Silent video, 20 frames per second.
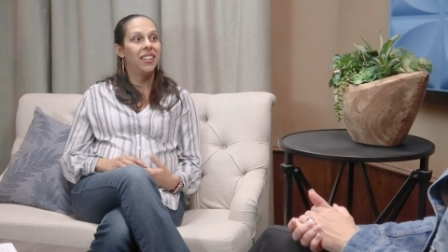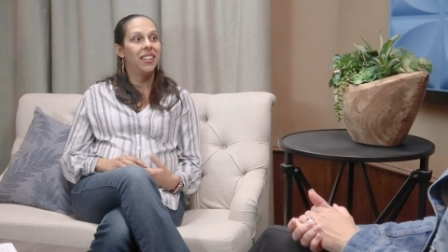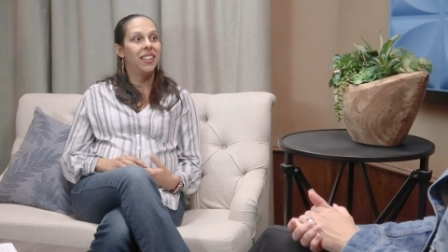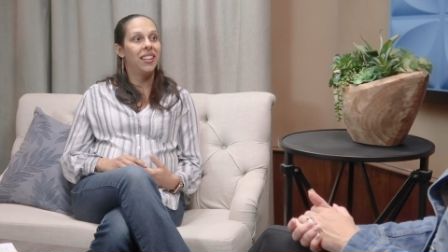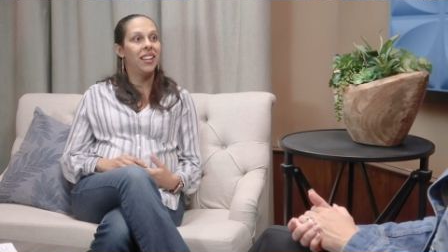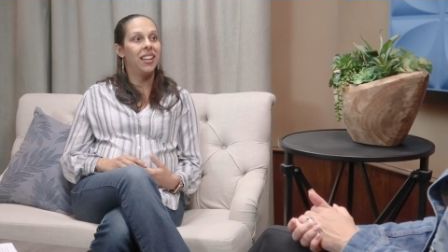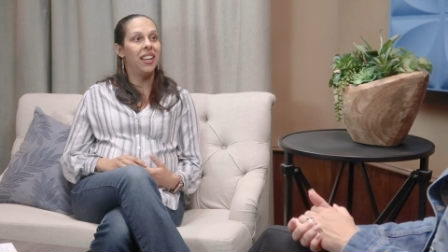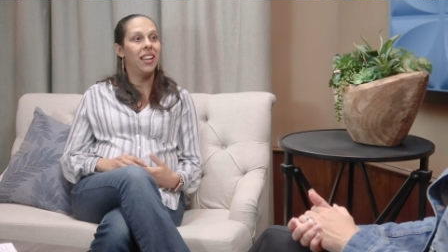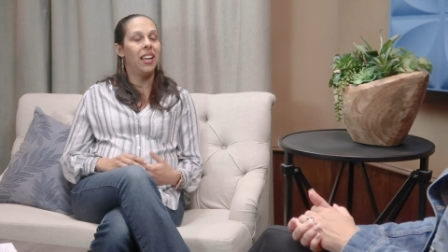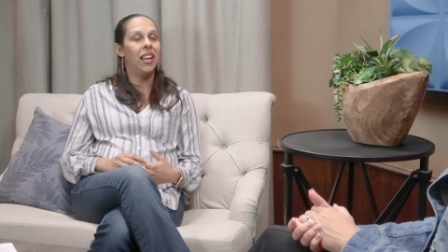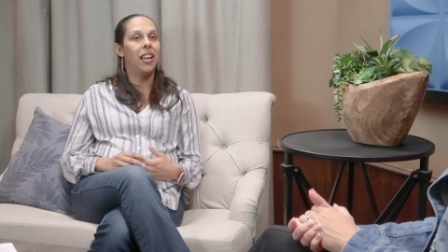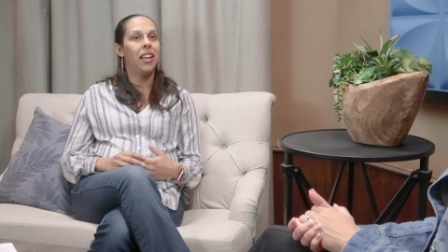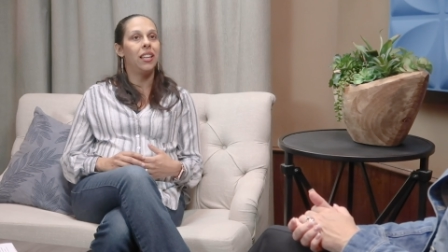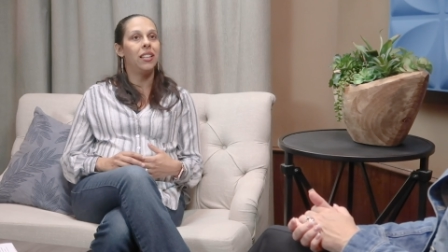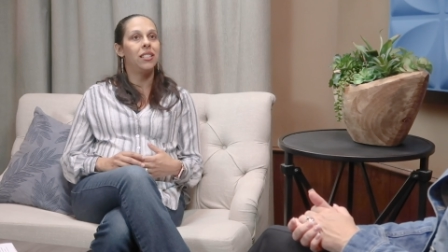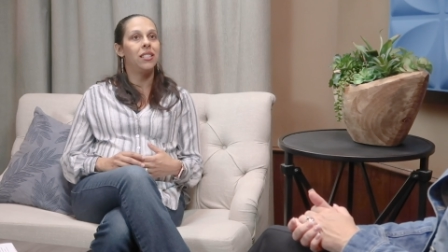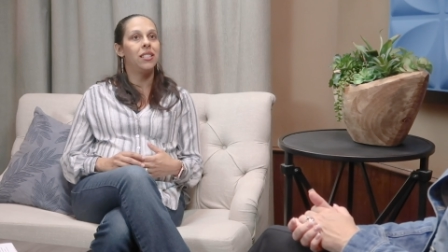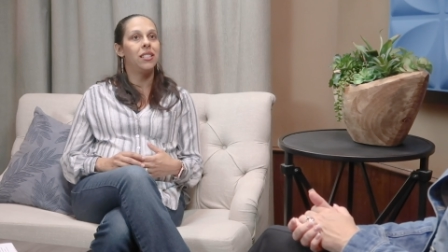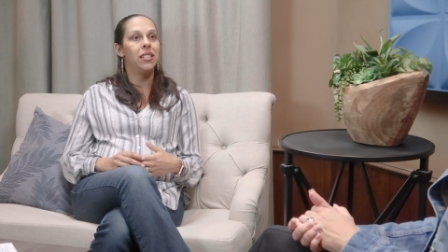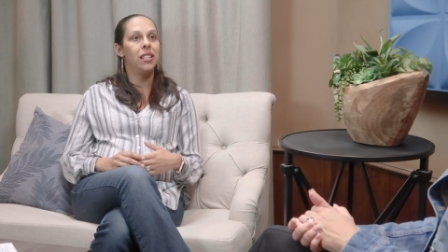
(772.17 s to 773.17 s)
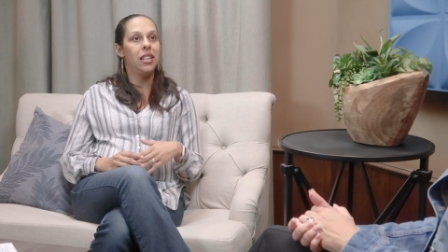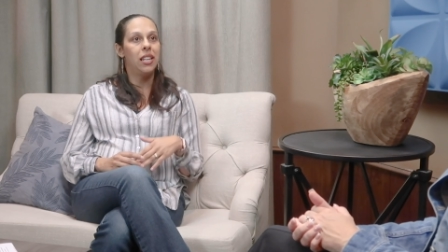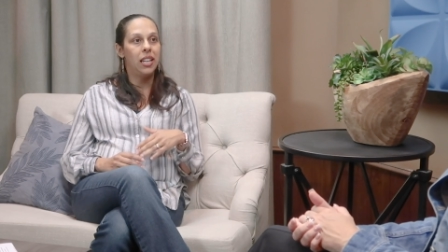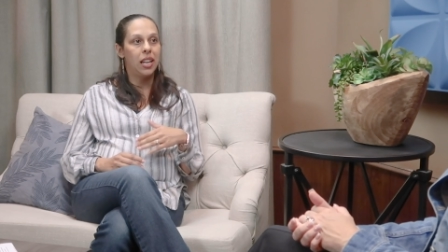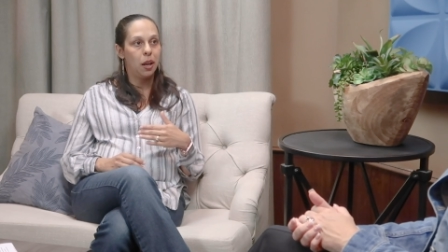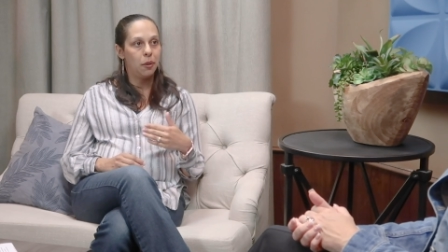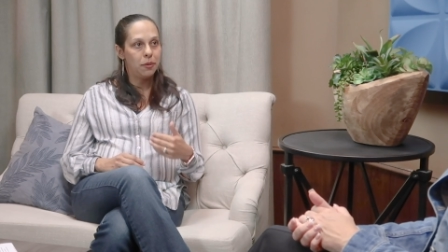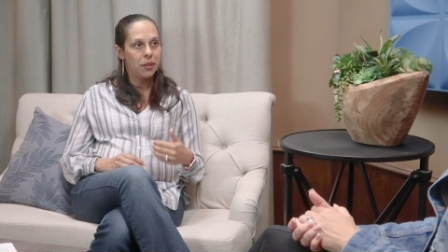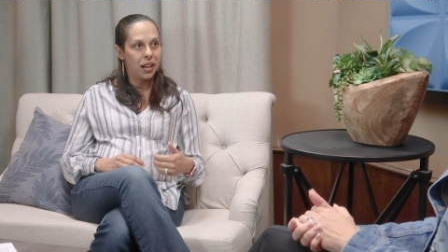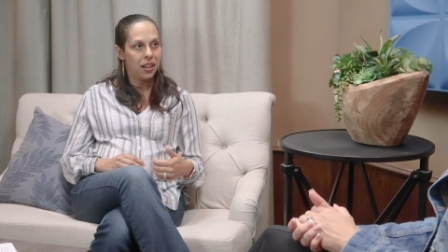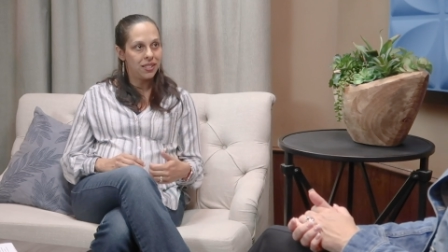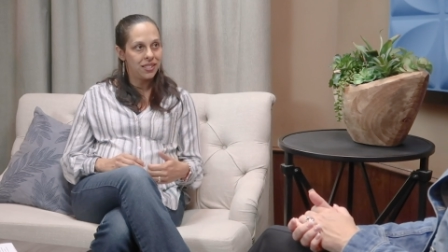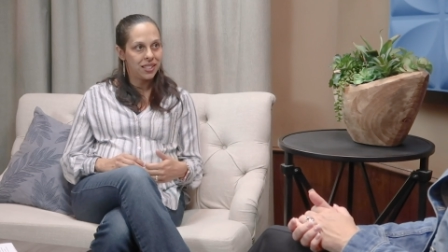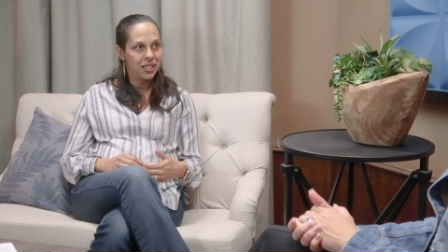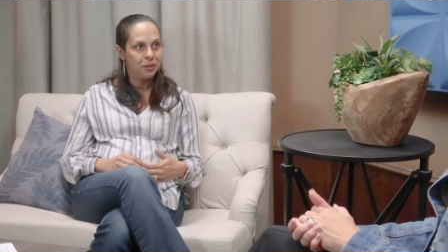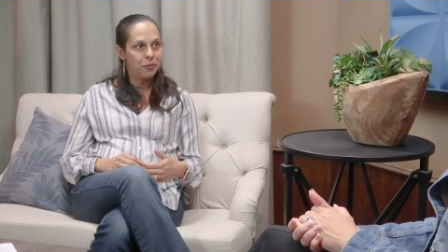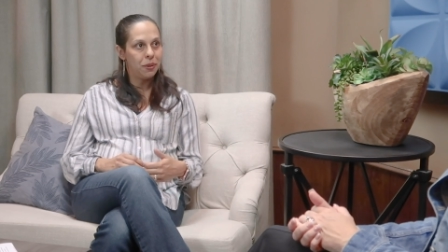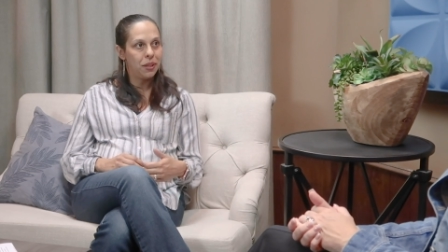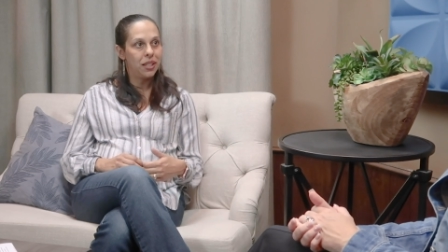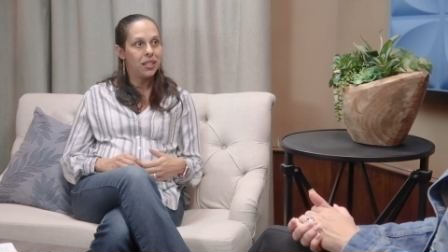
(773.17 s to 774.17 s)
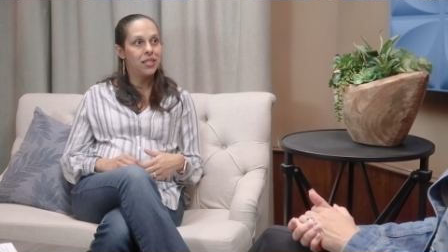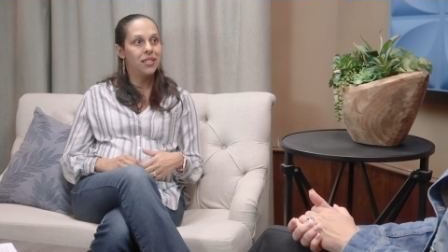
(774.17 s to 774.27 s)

Mm-hmm. And he kept asking me.